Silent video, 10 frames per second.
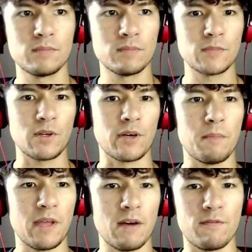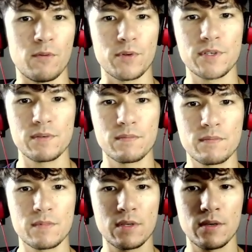Okay, they have 4s.
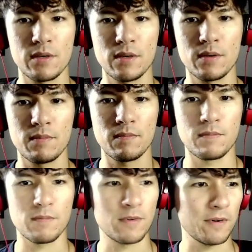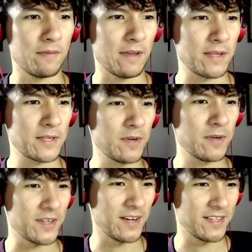Good, thank you so much,
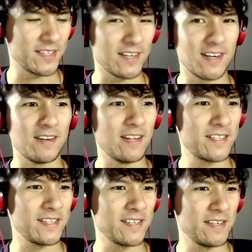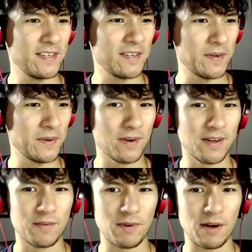and let's see you in round